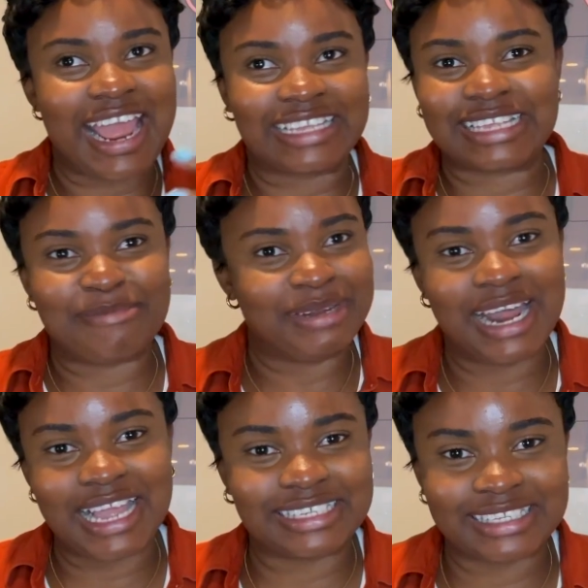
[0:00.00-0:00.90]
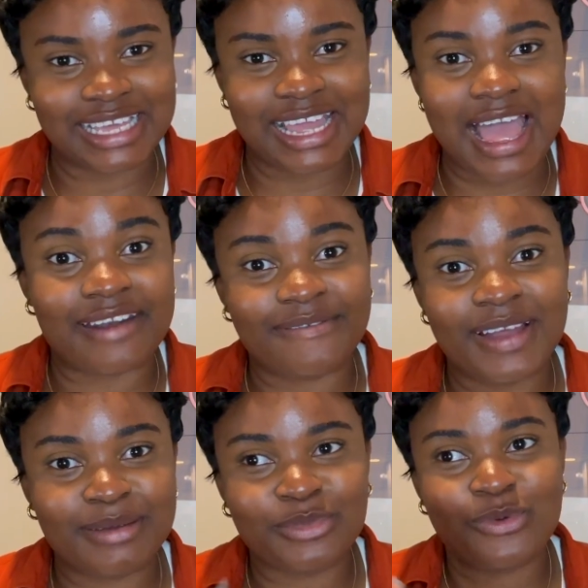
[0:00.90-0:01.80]
examiner is there, and
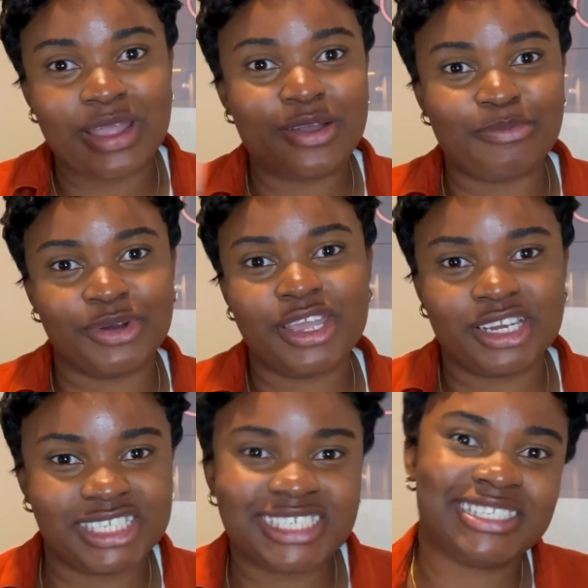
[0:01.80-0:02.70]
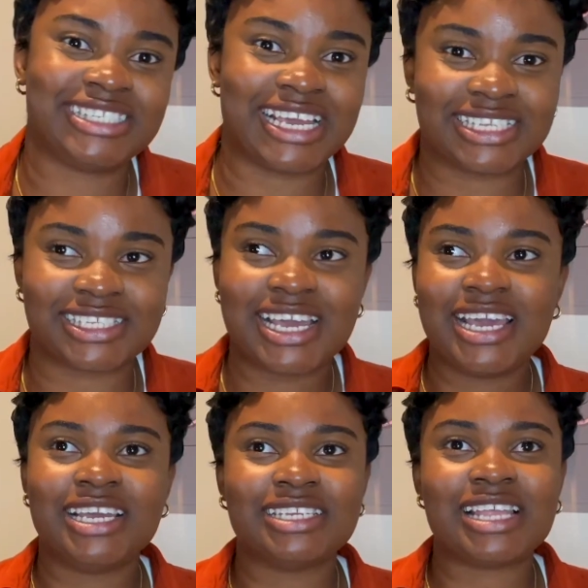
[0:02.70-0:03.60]
fam, when you're booking your G test,
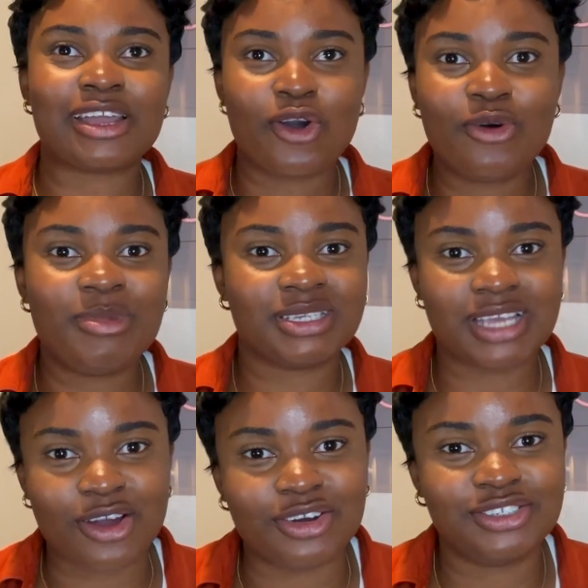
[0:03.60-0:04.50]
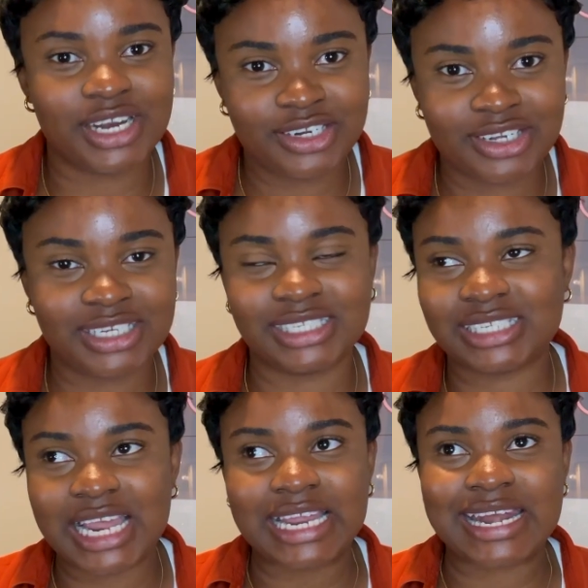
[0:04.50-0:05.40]
it's like almost $100. It's
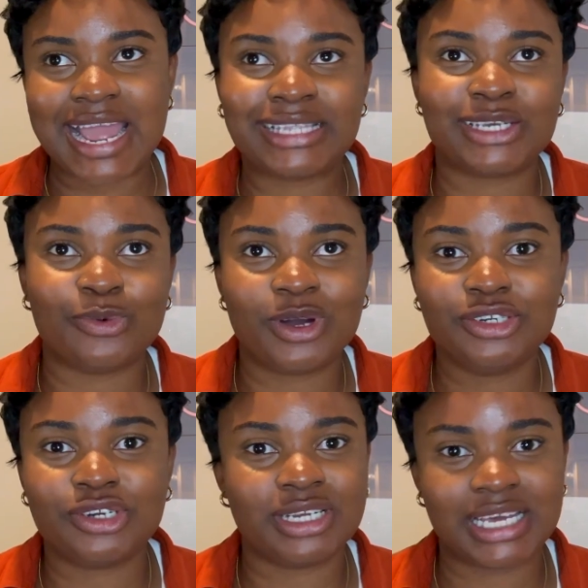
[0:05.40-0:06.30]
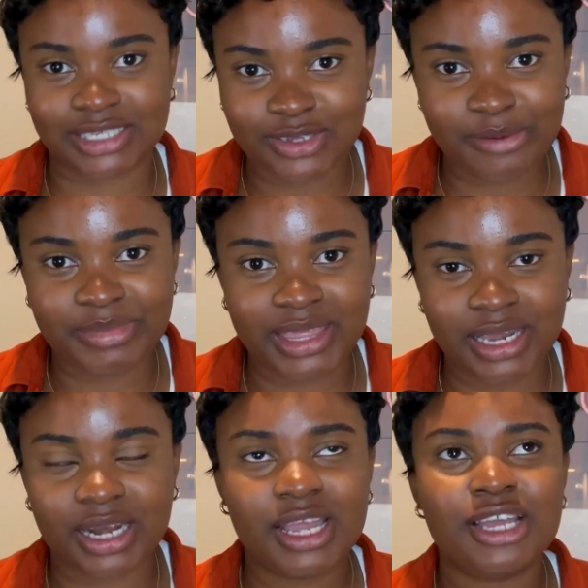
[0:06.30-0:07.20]
like $91
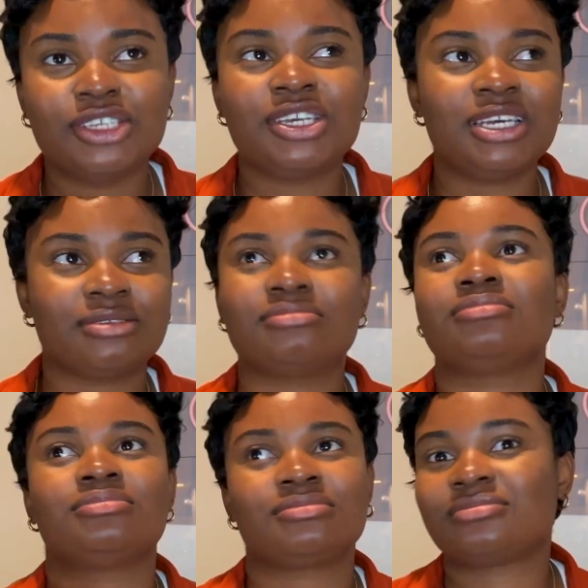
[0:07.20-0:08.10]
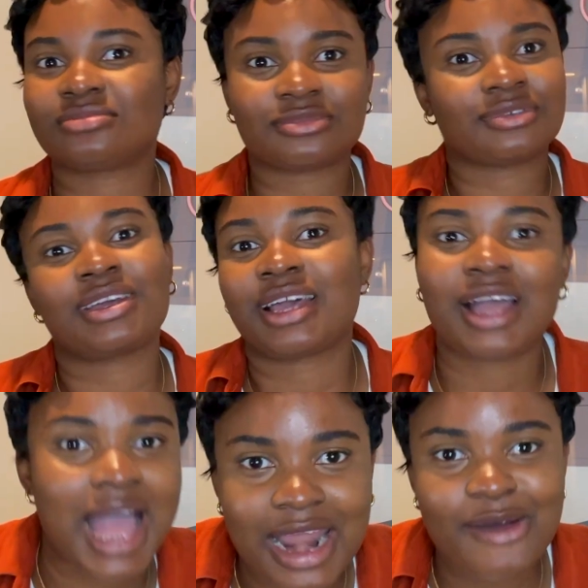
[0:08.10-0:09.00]
something. So
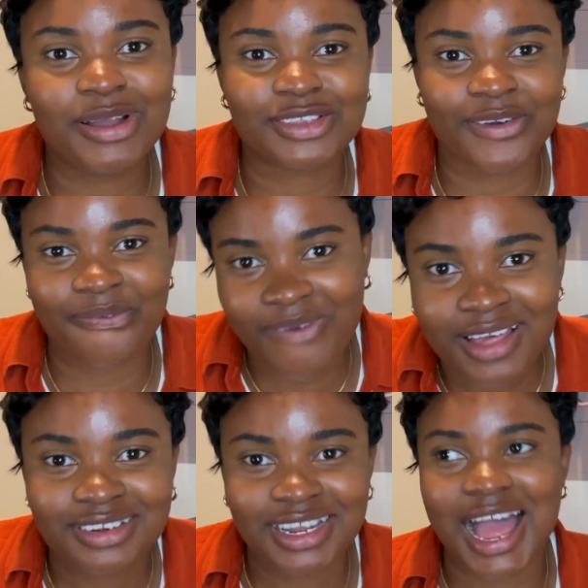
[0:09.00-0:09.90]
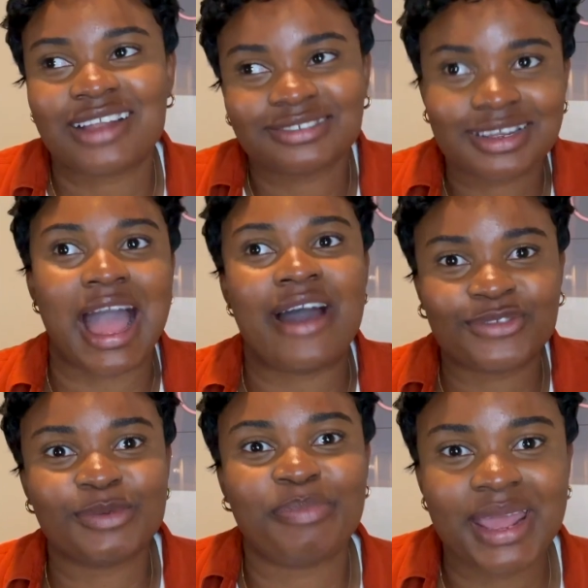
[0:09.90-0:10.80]
I don't want to fail and have
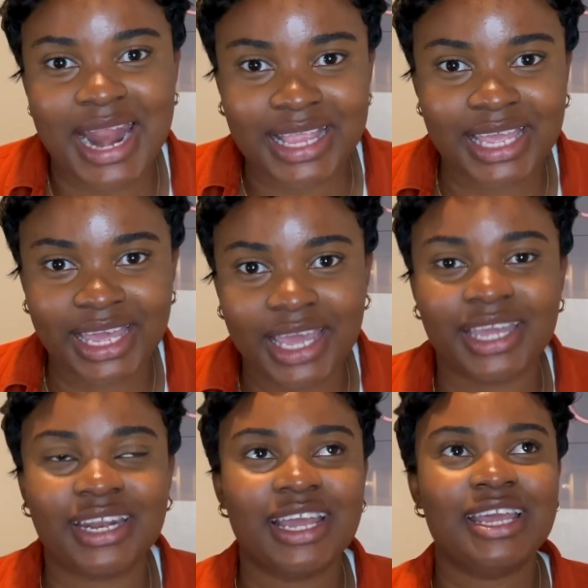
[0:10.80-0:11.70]
to pay that again.